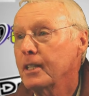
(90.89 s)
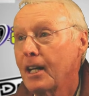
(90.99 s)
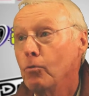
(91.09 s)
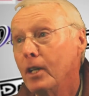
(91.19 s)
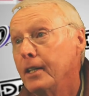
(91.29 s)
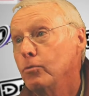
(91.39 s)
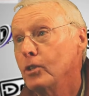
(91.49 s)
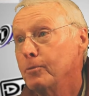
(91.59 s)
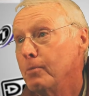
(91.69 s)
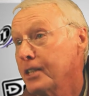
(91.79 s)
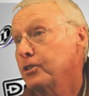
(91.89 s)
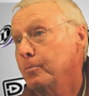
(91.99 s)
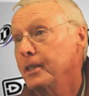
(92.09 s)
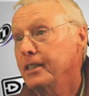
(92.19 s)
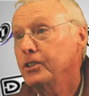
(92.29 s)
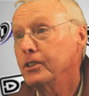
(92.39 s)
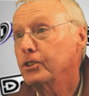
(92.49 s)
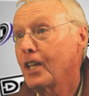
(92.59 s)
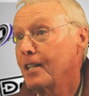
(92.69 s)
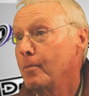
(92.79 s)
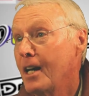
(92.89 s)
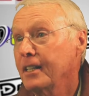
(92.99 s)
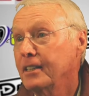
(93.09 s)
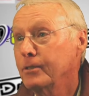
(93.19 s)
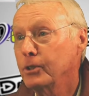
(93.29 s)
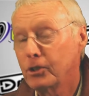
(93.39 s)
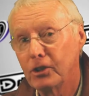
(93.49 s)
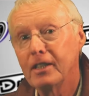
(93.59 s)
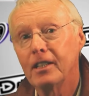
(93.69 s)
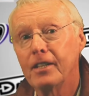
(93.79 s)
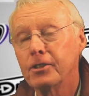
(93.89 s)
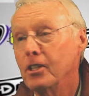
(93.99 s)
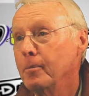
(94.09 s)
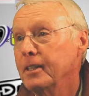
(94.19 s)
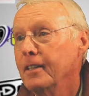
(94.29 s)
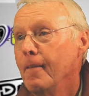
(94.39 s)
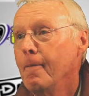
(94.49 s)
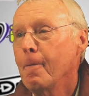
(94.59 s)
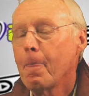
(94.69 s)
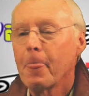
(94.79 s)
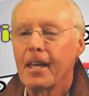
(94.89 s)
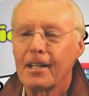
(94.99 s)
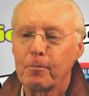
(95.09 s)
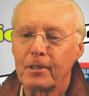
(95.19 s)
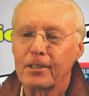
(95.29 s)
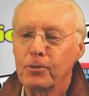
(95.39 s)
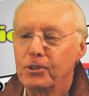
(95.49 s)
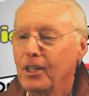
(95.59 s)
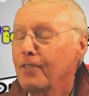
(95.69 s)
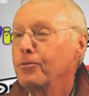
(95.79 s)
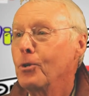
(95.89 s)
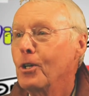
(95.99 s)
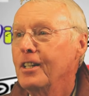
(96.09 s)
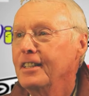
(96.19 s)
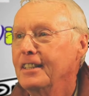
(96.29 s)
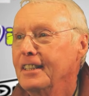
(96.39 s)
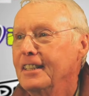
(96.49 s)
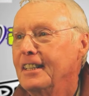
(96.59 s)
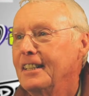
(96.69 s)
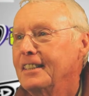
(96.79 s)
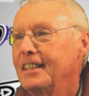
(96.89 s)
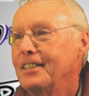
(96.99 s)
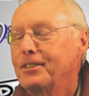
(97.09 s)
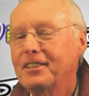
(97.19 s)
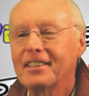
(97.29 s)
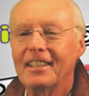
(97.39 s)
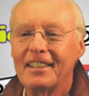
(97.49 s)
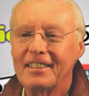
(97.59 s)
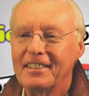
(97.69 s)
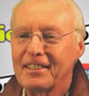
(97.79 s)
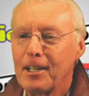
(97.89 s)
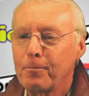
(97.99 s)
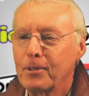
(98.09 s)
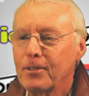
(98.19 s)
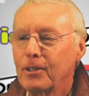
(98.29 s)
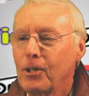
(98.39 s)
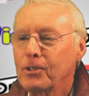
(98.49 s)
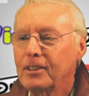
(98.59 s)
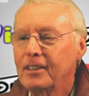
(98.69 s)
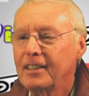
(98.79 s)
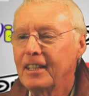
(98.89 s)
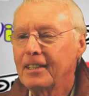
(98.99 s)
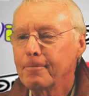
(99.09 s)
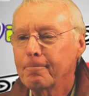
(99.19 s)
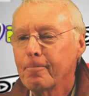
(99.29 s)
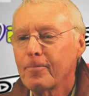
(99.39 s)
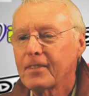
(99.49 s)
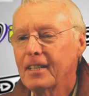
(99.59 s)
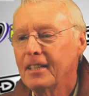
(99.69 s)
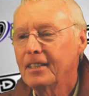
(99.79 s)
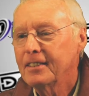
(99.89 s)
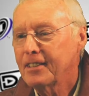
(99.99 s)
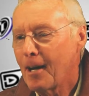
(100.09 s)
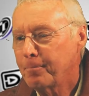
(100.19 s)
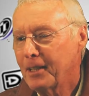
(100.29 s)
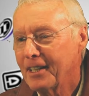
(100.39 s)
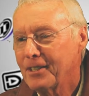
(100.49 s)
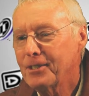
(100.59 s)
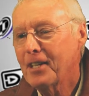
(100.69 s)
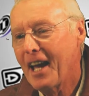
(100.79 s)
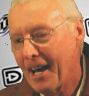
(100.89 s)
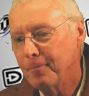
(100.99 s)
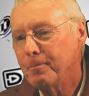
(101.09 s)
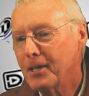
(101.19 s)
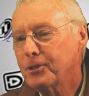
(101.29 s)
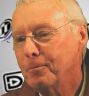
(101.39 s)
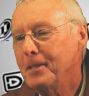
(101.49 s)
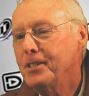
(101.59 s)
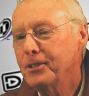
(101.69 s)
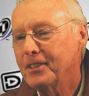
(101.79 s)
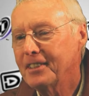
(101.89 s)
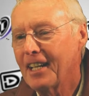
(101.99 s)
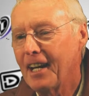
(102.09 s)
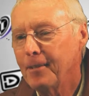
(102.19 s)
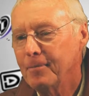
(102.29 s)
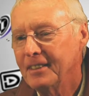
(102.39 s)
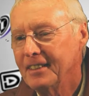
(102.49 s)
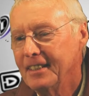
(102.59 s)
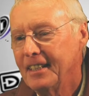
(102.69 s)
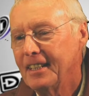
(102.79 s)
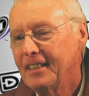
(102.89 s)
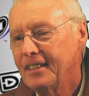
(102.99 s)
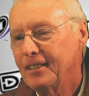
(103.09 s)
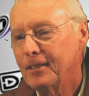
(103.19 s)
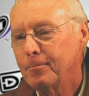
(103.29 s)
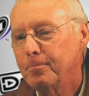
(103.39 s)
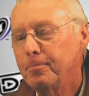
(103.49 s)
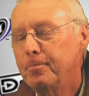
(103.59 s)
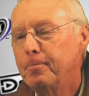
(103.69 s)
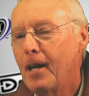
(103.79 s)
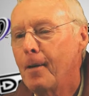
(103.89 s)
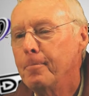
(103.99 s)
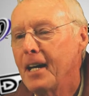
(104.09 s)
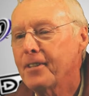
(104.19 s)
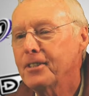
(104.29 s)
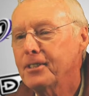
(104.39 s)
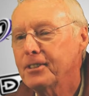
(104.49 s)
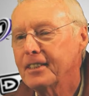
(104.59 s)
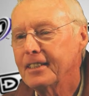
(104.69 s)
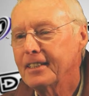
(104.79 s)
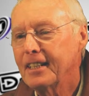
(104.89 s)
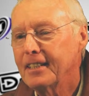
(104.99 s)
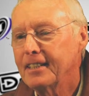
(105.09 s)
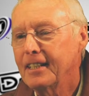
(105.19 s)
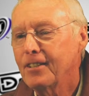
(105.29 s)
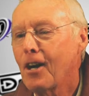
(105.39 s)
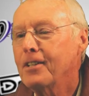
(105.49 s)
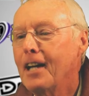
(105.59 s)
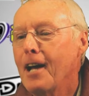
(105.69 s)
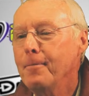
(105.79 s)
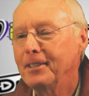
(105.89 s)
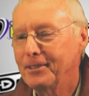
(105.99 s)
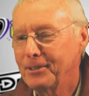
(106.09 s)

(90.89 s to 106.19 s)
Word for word: that I won was Muscle Beach in Santa Monica. It was a single A tournament, and I played with Jeff Rohr against uh, a couple of the local uh, uh, top players at Muscle Beach at the time. Uh, Bob Mathis, and I think Art Diamond